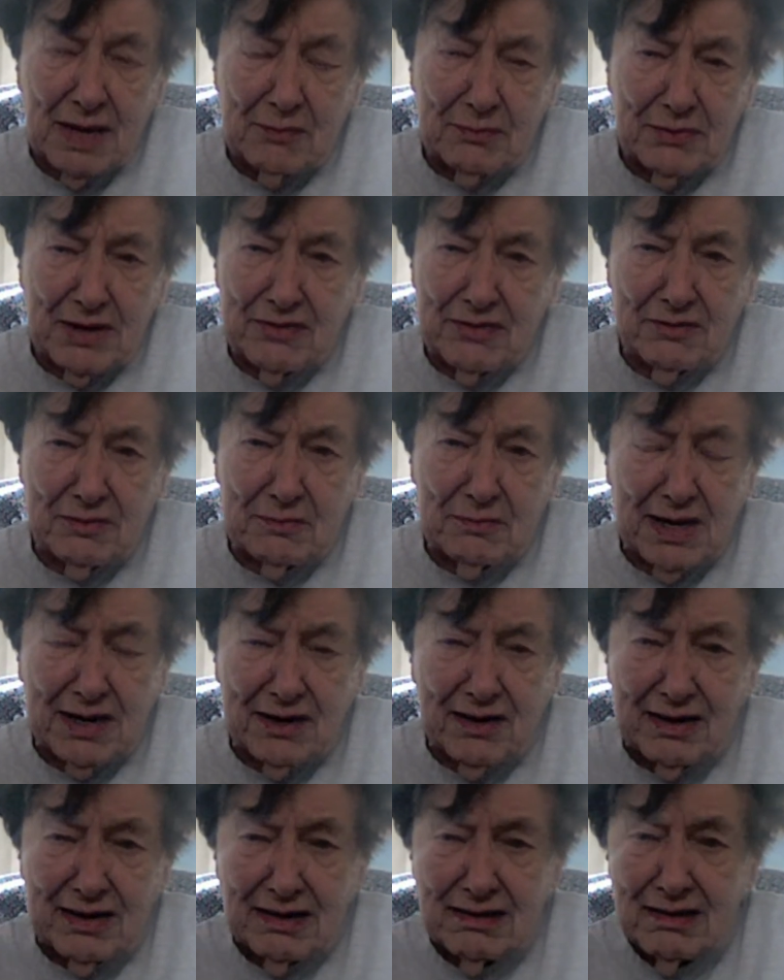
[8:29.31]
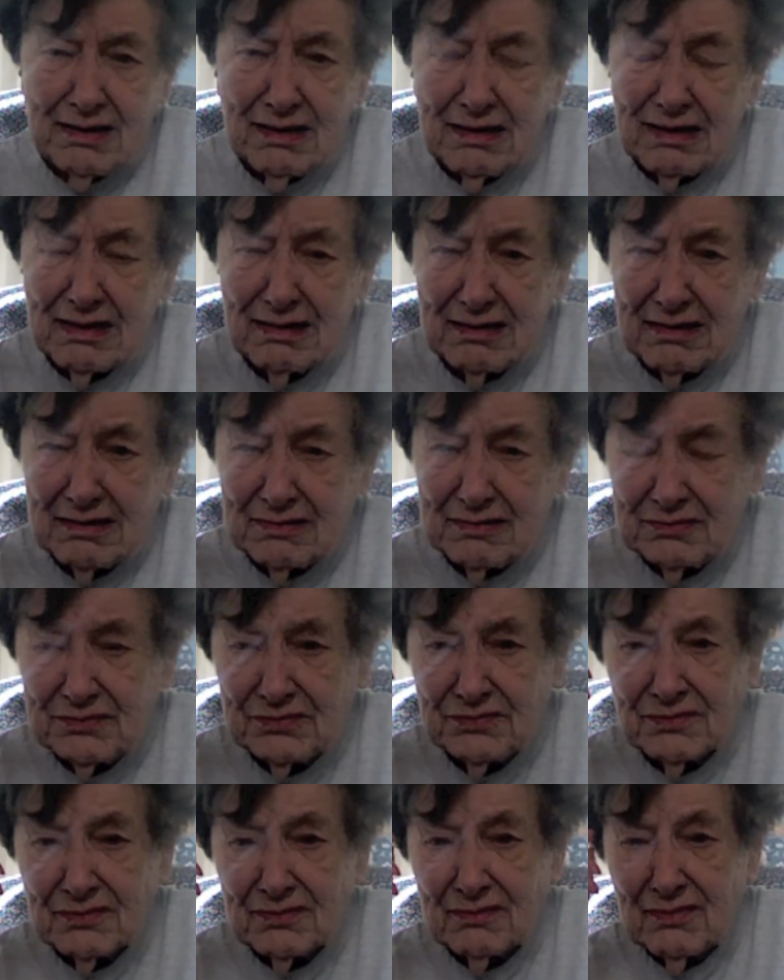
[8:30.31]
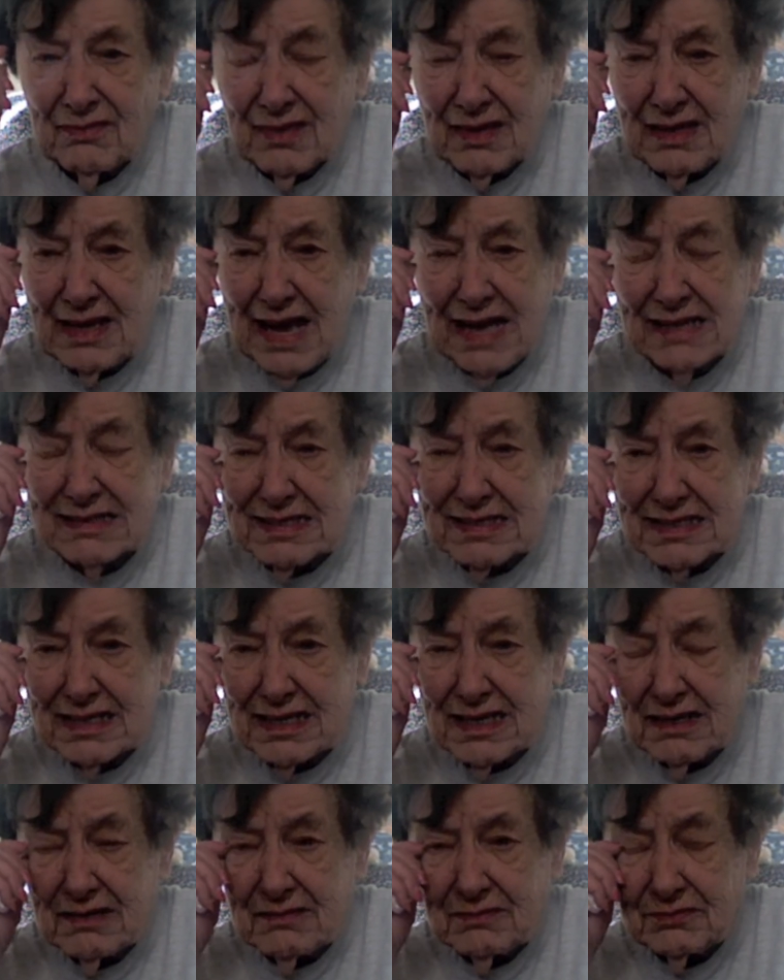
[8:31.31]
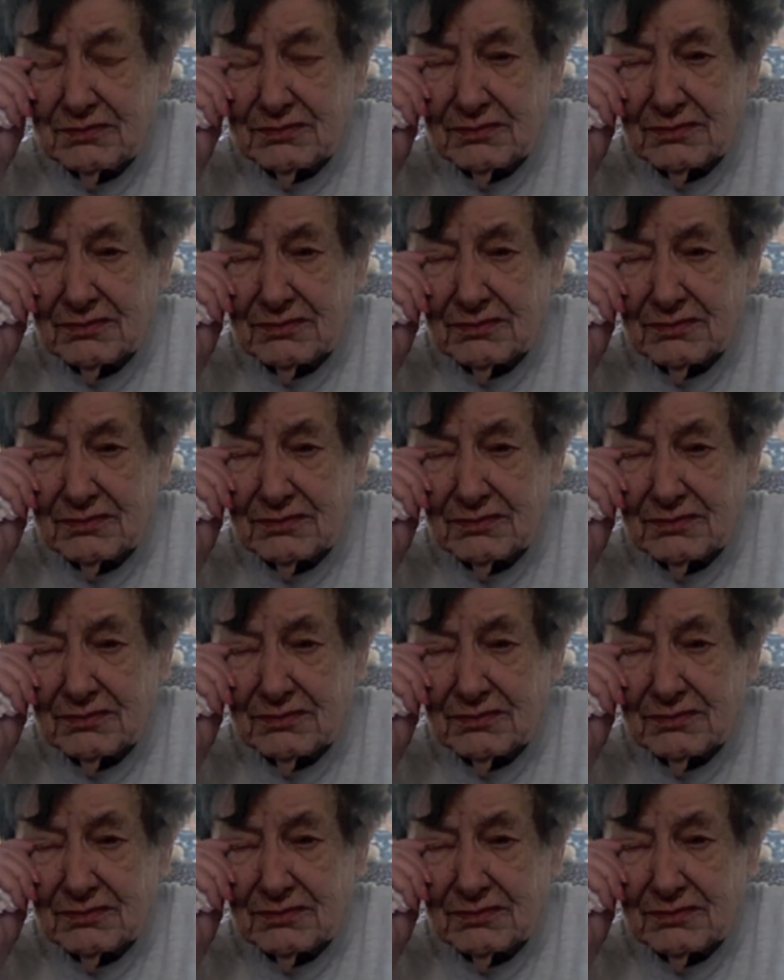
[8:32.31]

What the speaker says: my brother married Nancy.